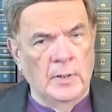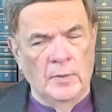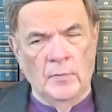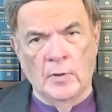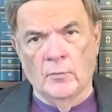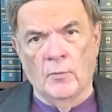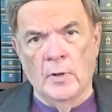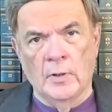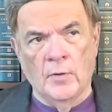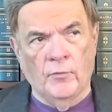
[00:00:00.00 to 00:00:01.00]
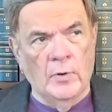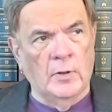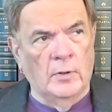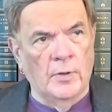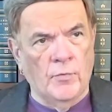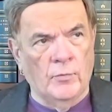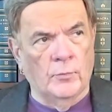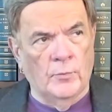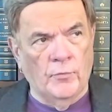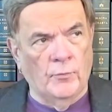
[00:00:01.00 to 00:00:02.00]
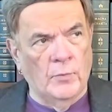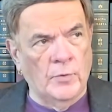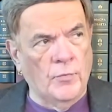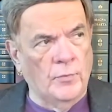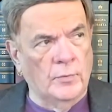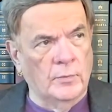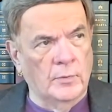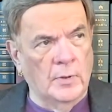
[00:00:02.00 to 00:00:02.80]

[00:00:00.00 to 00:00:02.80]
in that great eschatological resurrection,